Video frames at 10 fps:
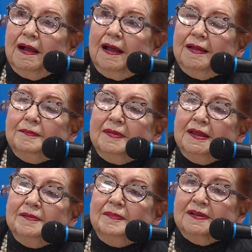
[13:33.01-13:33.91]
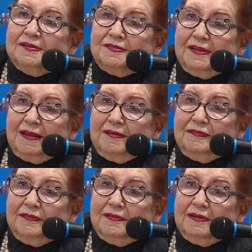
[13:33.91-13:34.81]
I made my
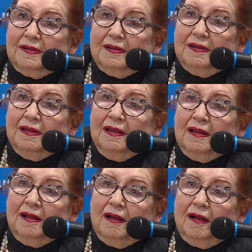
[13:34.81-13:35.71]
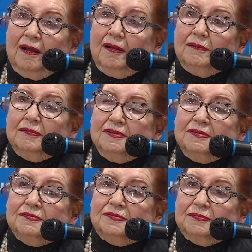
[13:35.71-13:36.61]
staff
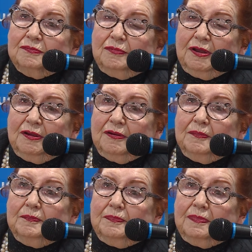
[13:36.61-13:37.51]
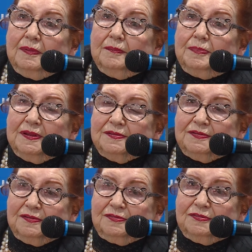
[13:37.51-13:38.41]
always wear
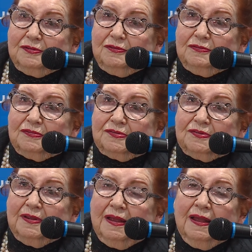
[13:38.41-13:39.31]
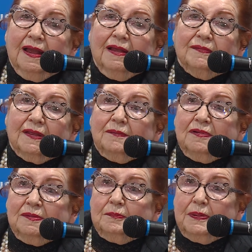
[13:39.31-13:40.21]
business suits. Then
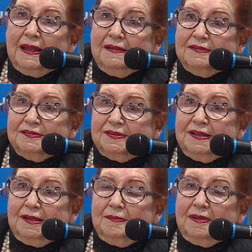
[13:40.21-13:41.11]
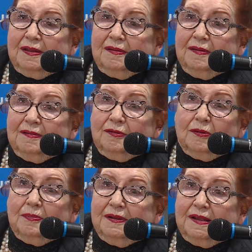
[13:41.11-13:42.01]
when pants came in,
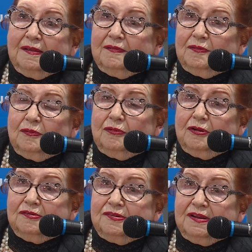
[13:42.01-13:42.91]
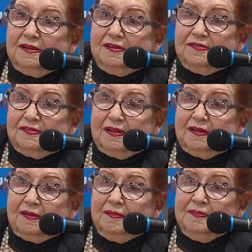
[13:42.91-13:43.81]
nobody ever wore jeans
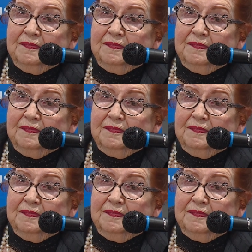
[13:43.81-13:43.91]
then.